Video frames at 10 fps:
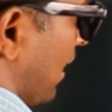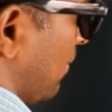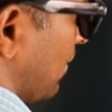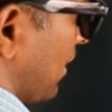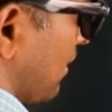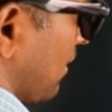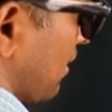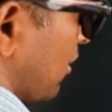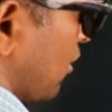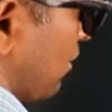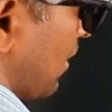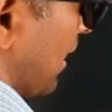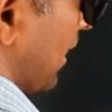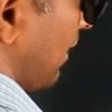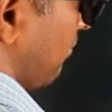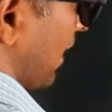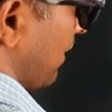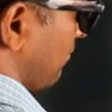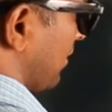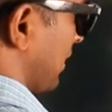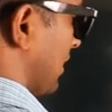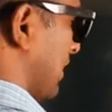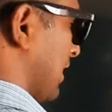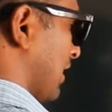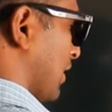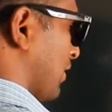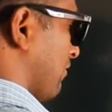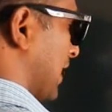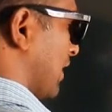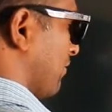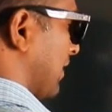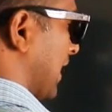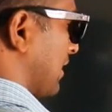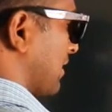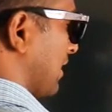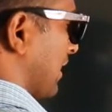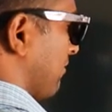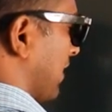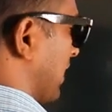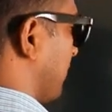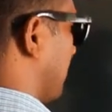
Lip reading: down, so 35. When do we get 35?